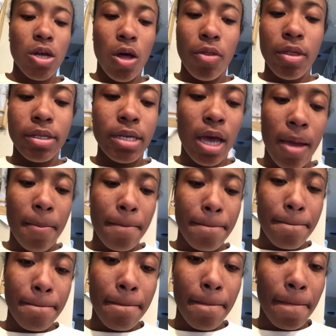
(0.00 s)
it all the time
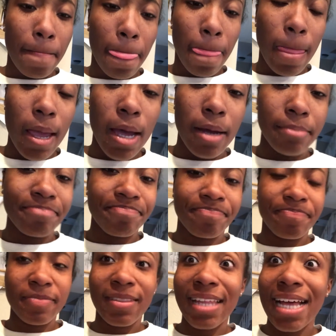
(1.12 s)
um,
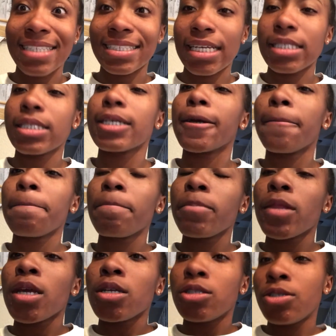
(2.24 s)
last last year,
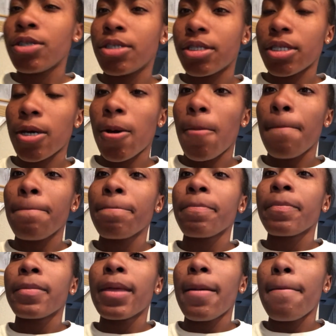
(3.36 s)
two years ago.
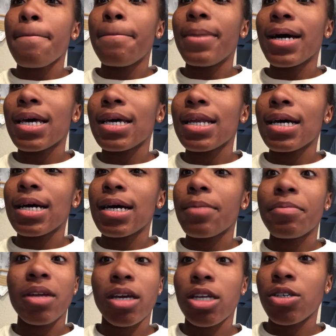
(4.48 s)
But um,
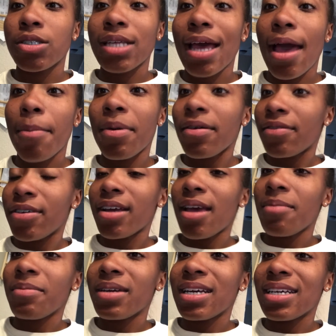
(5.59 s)
I'm not gonna use that app ever
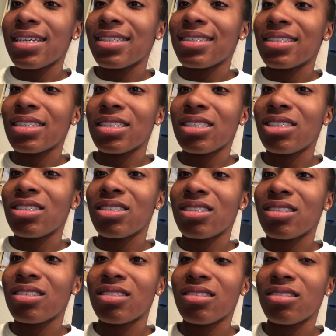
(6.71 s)
again because it's
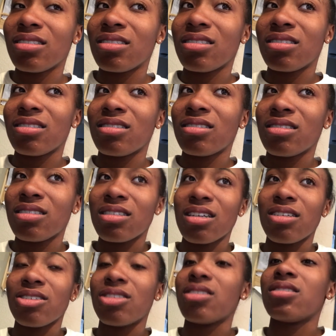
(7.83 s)
just
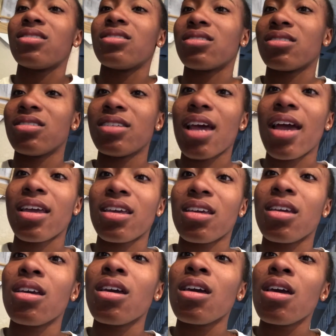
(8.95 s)
it just looks
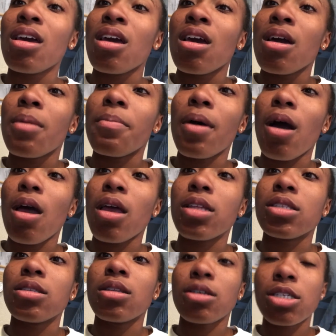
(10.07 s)
tacky. But
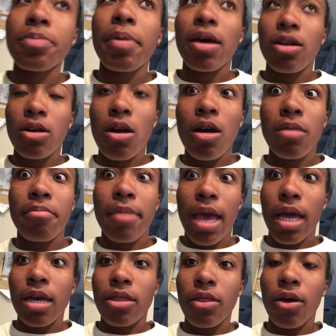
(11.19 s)
it looks better on
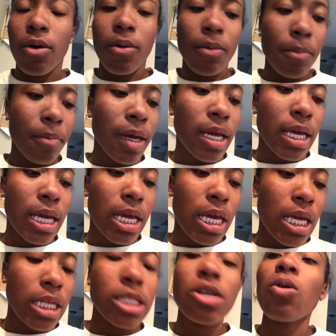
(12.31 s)
Mac though. But
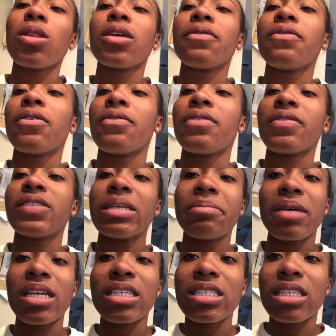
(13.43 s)
it's only for 15
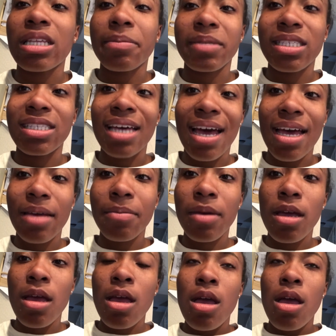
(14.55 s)
minutes, limited time.